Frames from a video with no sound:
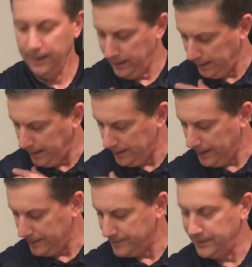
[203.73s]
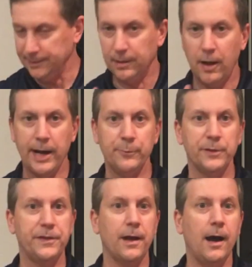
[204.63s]
And again, that's in line
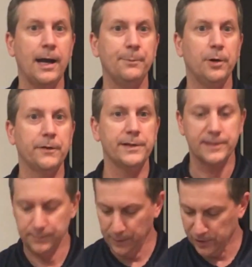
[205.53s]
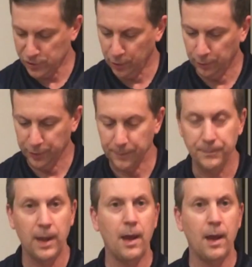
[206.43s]
with the eyeball that's in my shoulder.